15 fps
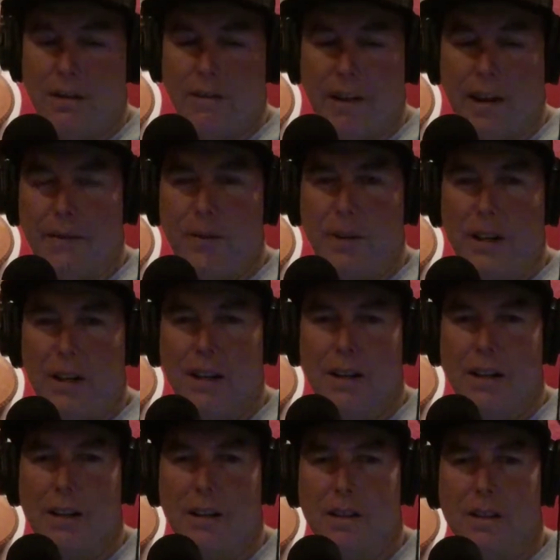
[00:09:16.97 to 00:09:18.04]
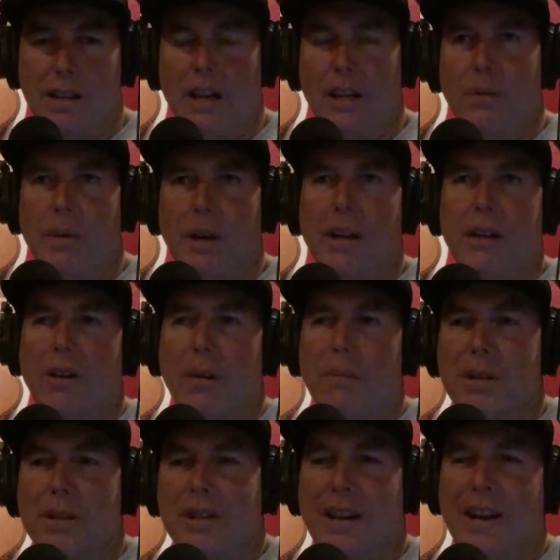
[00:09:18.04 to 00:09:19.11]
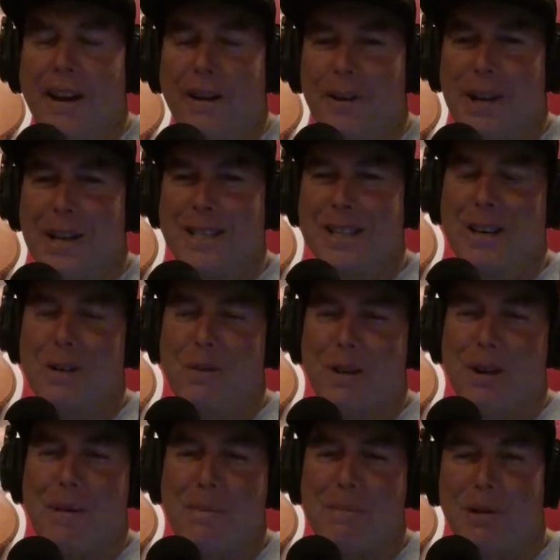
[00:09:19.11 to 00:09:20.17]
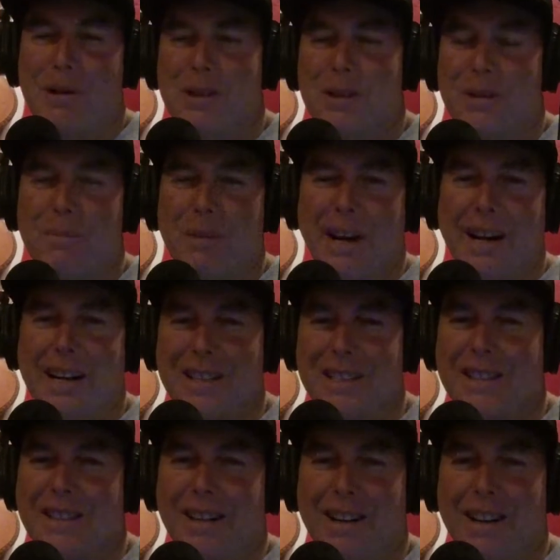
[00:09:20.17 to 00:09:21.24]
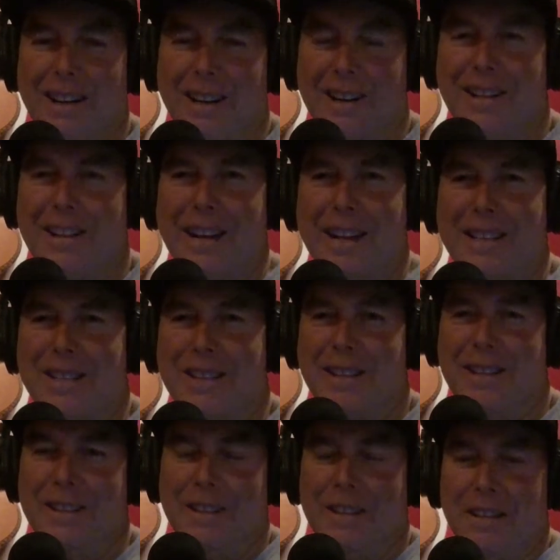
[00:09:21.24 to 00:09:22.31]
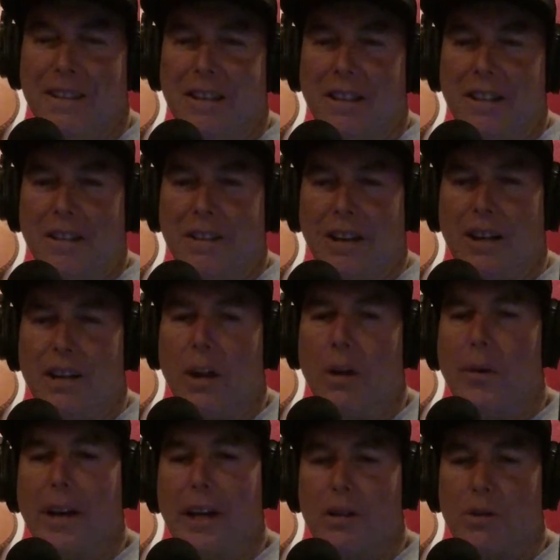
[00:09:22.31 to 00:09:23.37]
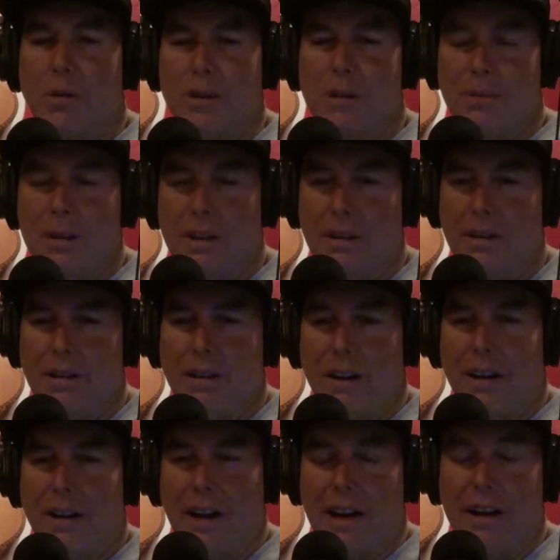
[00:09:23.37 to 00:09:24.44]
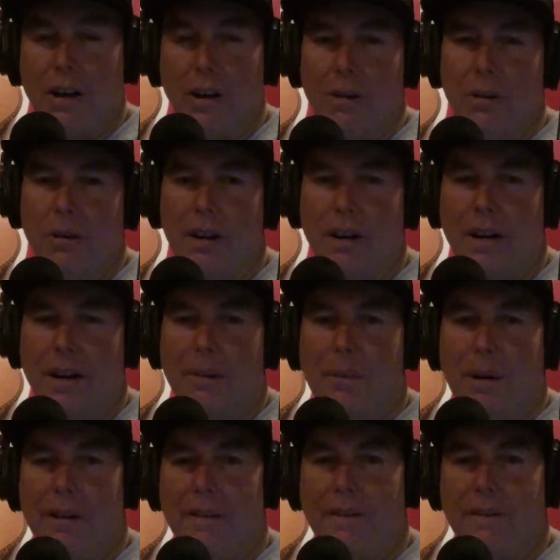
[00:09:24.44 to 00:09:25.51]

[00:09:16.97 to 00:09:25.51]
Every day of the week, they're almost on every single one of my personal bikes. That's a glowing endorsement, I know, but